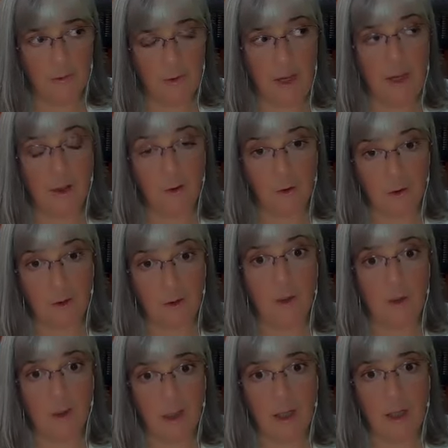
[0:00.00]
that took a
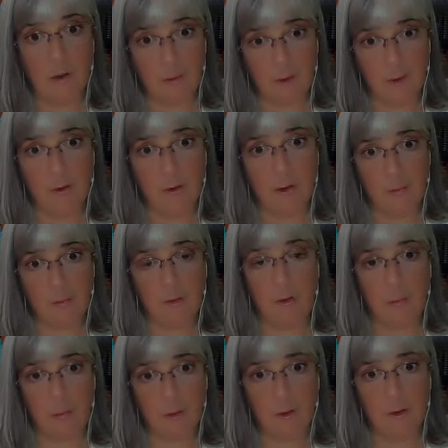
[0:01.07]
lot of energy for
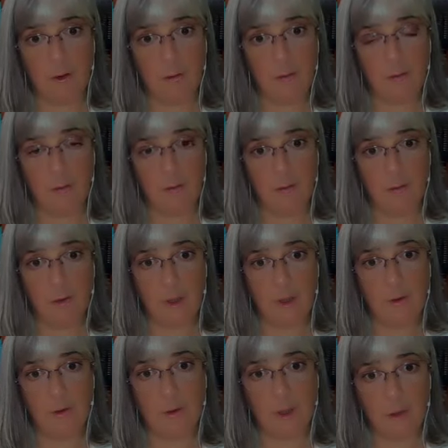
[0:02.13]
them to do. Okay,
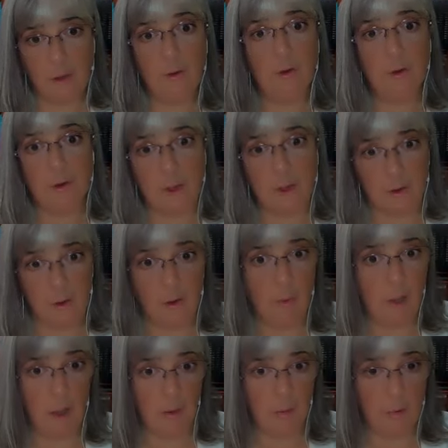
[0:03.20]
so they do still need to go
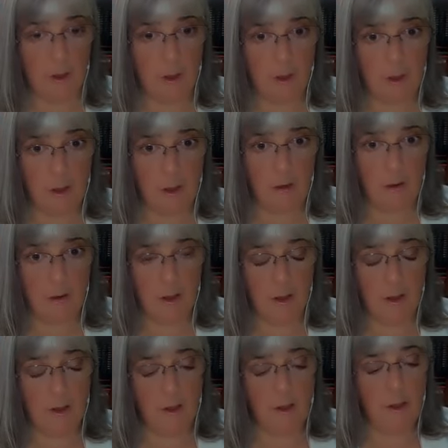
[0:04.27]
back and plug in,
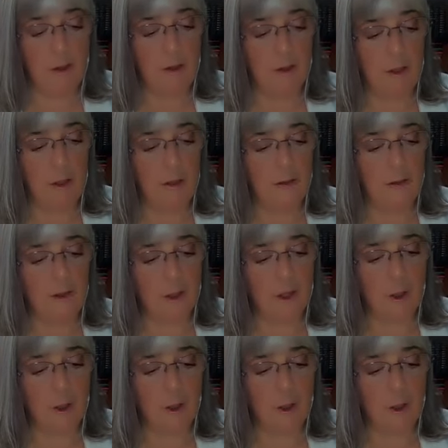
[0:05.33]
right?